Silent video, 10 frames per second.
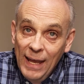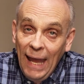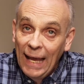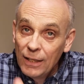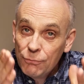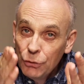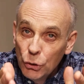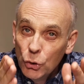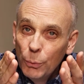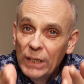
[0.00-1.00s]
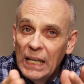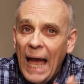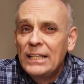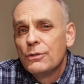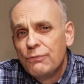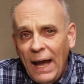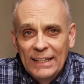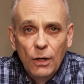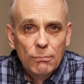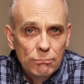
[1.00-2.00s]
And if you would like to
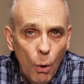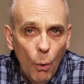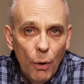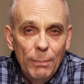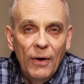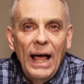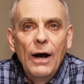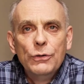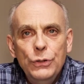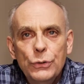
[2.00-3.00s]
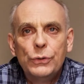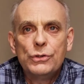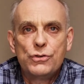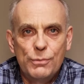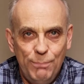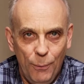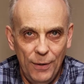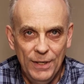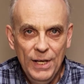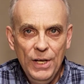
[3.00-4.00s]
find out more about how you can
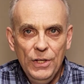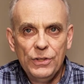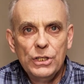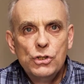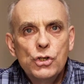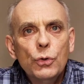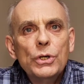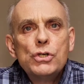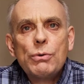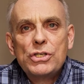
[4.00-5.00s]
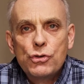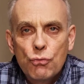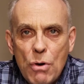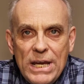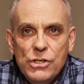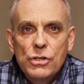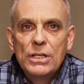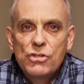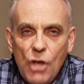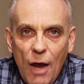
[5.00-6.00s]
support the Jewish restoration
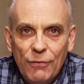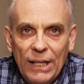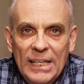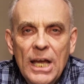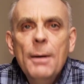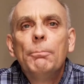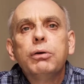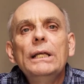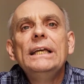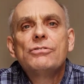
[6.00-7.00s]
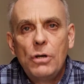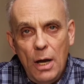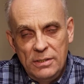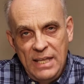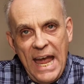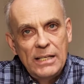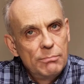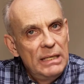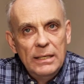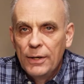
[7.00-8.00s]
and sovereignty, please contact
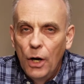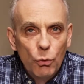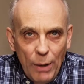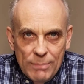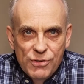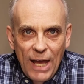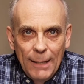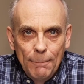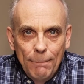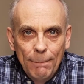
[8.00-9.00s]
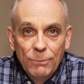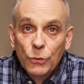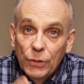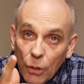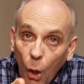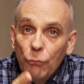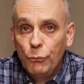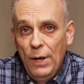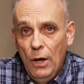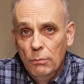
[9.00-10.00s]
me at our website. You can also
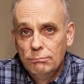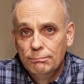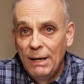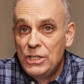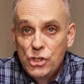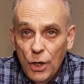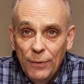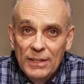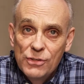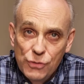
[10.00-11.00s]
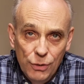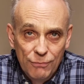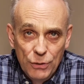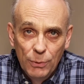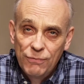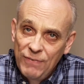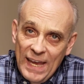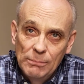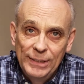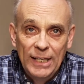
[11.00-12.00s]
help by sharing this interview with
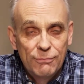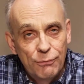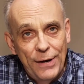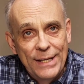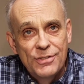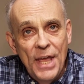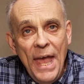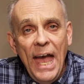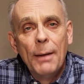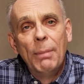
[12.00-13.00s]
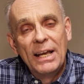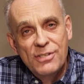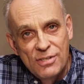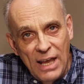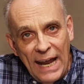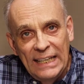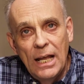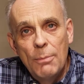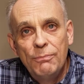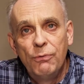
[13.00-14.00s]
family and friends and by signing
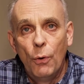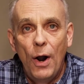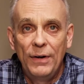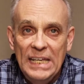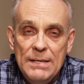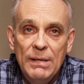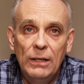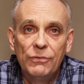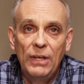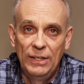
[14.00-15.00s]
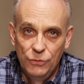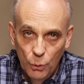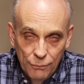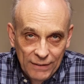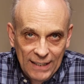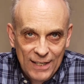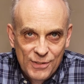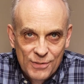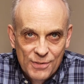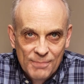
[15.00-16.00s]
up for our emails and
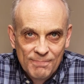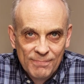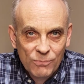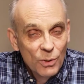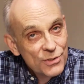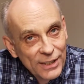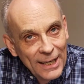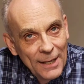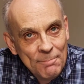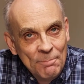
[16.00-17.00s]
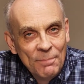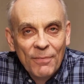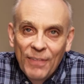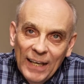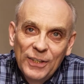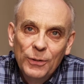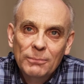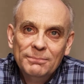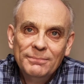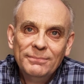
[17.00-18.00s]
notifications. Once again, thank you
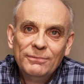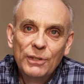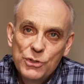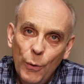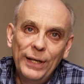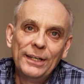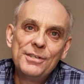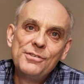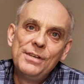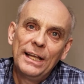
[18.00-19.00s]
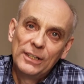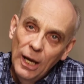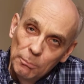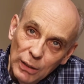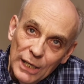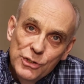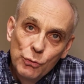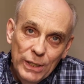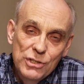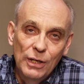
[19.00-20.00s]
for joining us, and God bless you
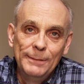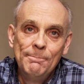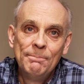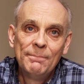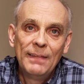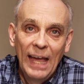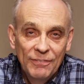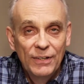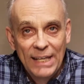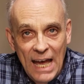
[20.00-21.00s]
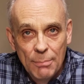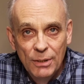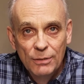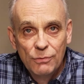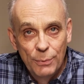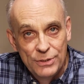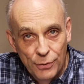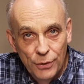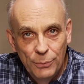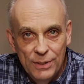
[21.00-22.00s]
richly. Anthony Abba for
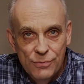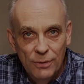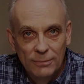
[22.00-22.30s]
Return to Israel.